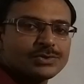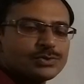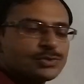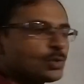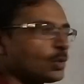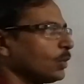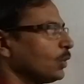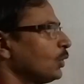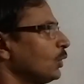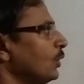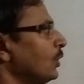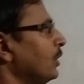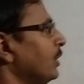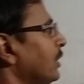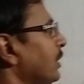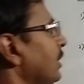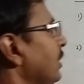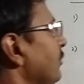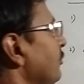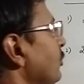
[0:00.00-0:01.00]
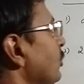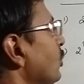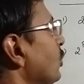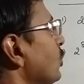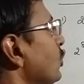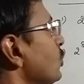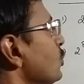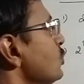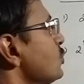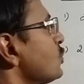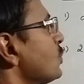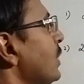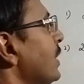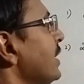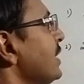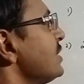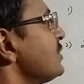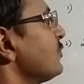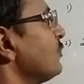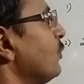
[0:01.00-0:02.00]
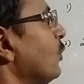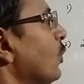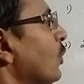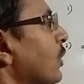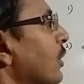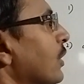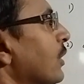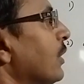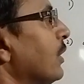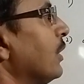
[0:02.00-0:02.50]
So if you know 2 square is 4,